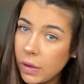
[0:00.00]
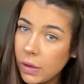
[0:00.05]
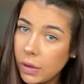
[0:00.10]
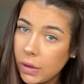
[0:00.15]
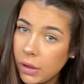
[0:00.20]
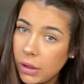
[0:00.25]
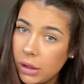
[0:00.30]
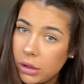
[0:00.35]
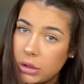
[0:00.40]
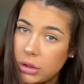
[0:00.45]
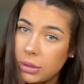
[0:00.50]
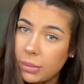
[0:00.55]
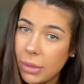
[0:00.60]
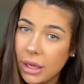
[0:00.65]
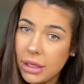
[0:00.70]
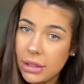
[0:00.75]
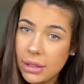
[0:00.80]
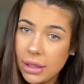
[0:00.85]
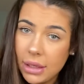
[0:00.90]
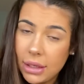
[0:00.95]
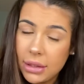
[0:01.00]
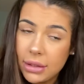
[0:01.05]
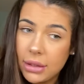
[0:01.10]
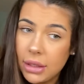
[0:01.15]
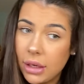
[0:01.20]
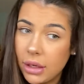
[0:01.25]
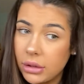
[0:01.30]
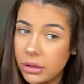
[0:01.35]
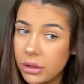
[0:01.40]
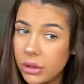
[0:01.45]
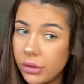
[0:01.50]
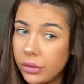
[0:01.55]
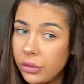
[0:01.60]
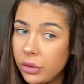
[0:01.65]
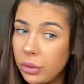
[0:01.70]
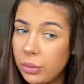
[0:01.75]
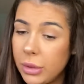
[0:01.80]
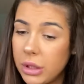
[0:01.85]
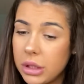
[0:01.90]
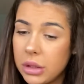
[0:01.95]
it just makes it easier to
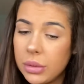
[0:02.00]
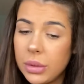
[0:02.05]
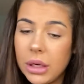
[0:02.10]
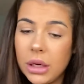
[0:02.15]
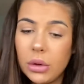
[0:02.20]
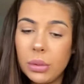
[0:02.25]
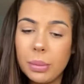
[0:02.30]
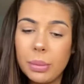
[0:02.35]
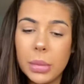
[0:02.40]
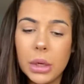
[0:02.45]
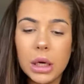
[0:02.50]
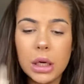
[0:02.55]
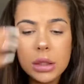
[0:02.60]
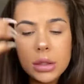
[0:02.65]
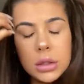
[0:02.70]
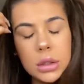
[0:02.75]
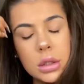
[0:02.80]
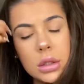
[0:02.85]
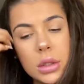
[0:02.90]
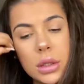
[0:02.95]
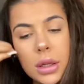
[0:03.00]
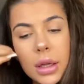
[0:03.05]
form into a little bun.